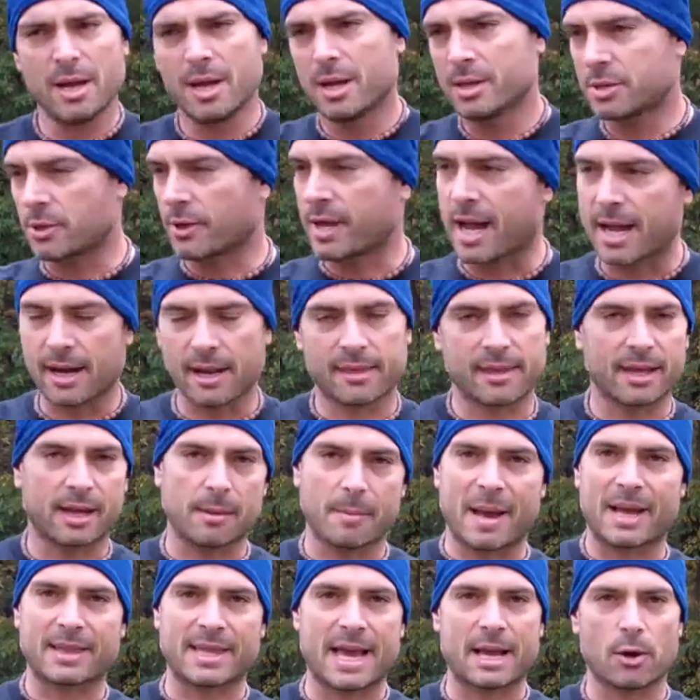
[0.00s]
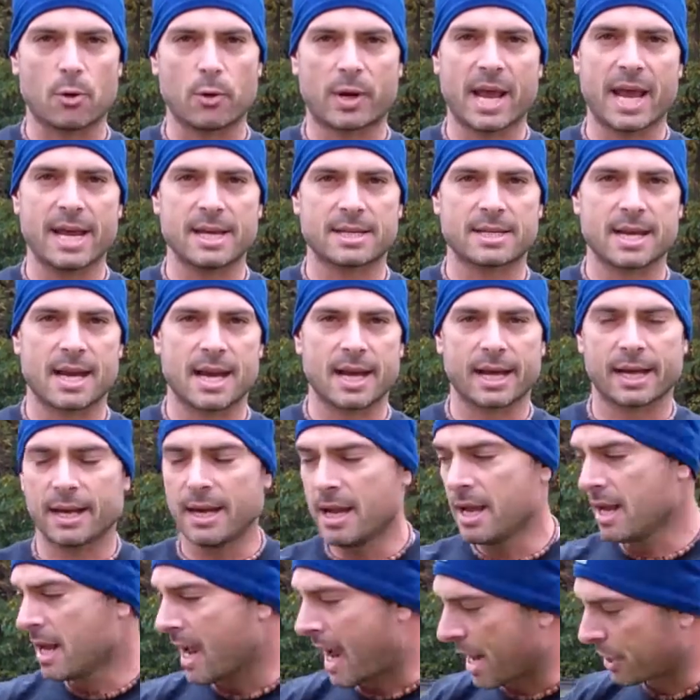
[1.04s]
So kind of think about that okay sign
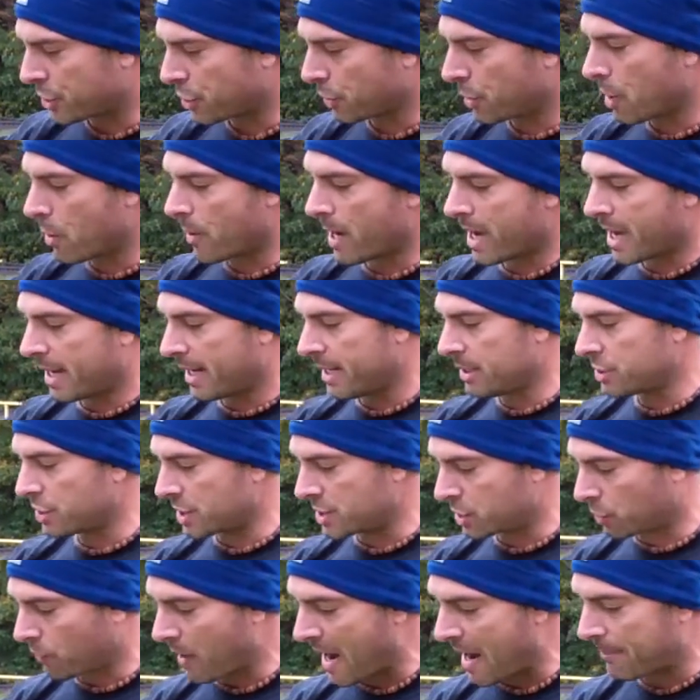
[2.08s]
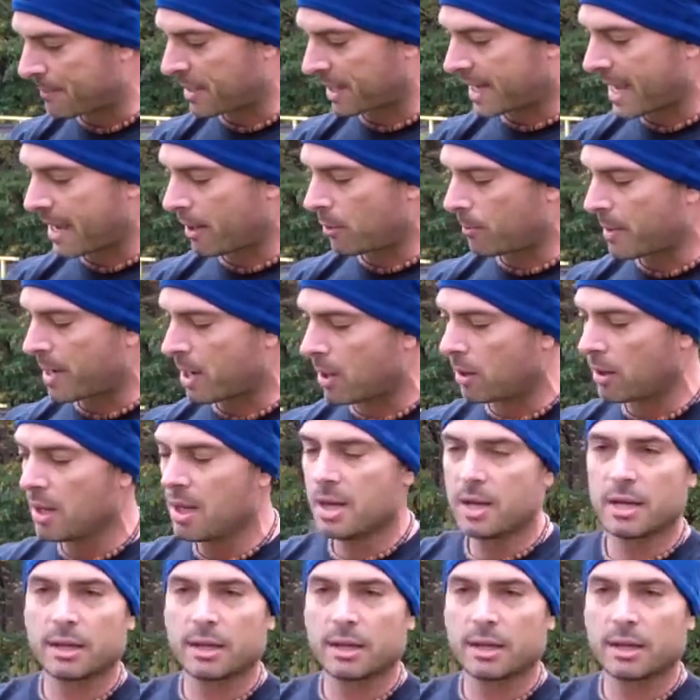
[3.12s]
as you go ahead and just grab the kettlebell,